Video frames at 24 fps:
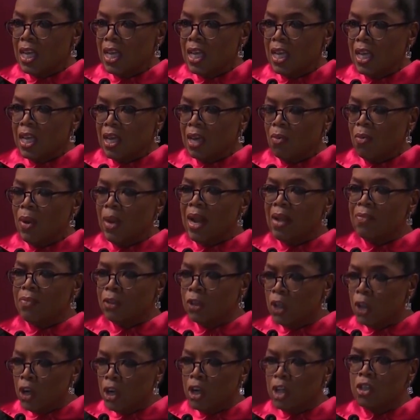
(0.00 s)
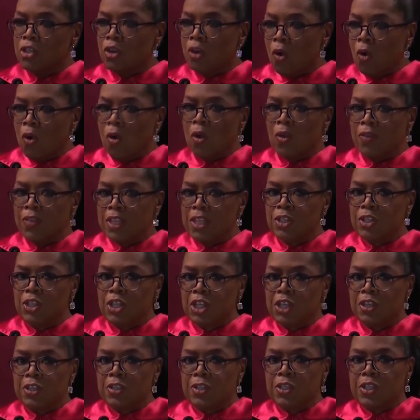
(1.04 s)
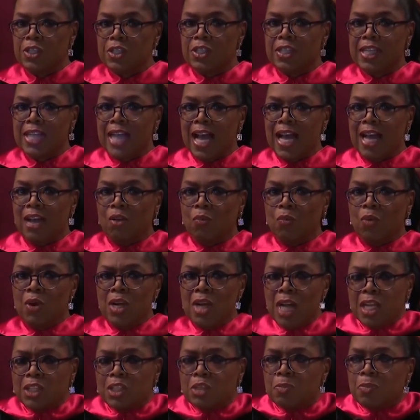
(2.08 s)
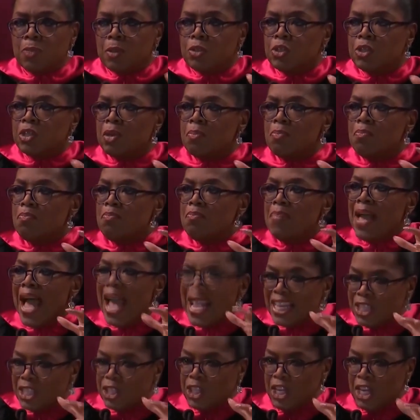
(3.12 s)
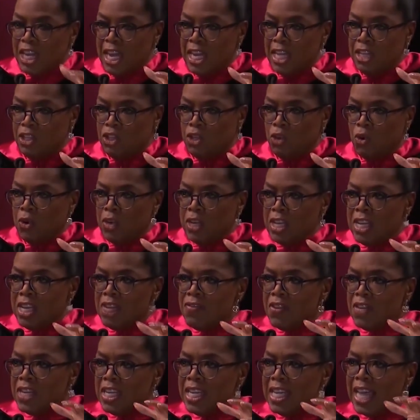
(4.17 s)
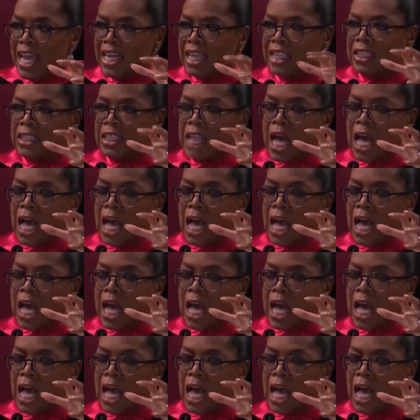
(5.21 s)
Here is the best part. You don't always have to get your big, bright idea together right now.